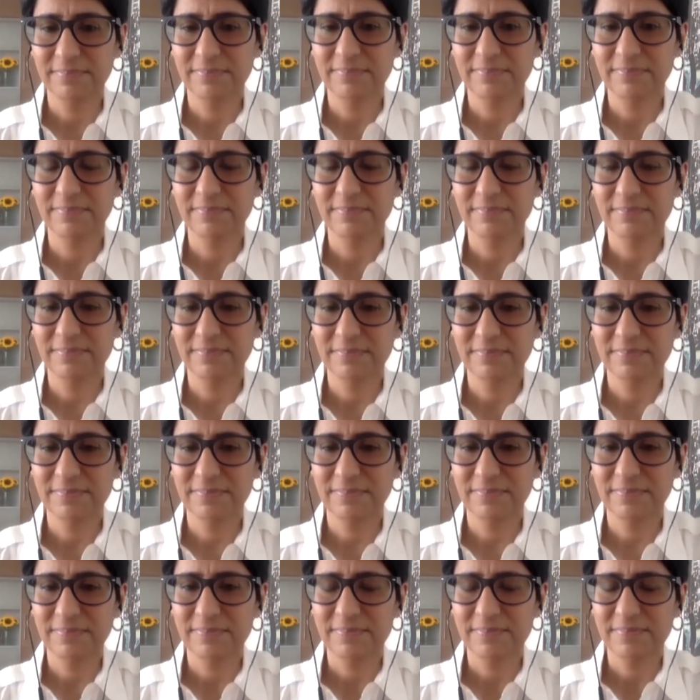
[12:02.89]

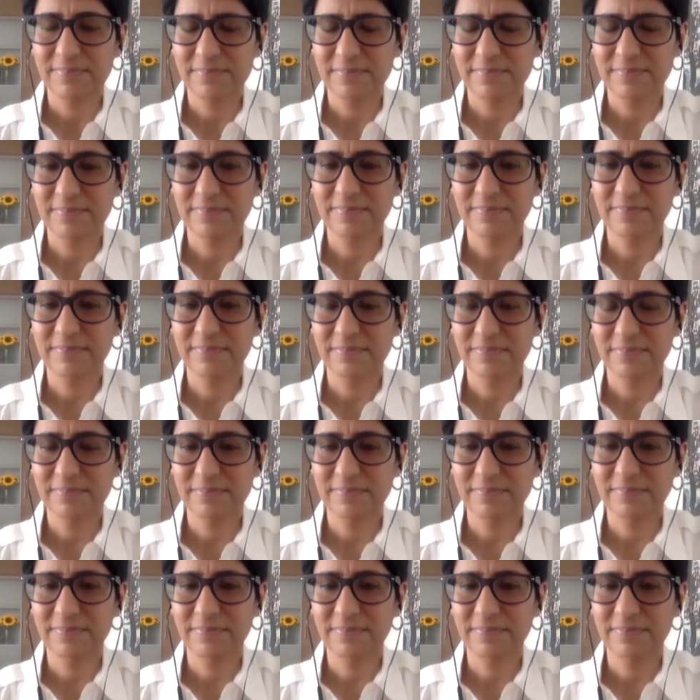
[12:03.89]

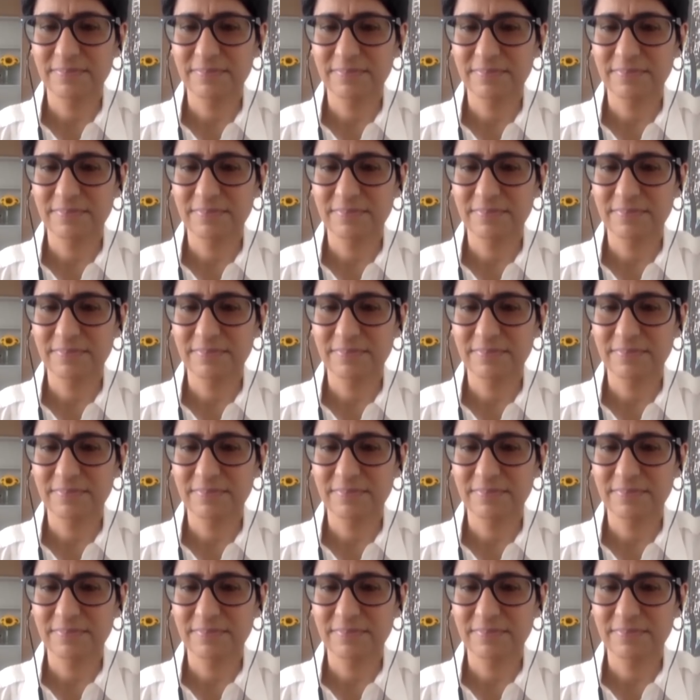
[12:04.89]
(not speaking)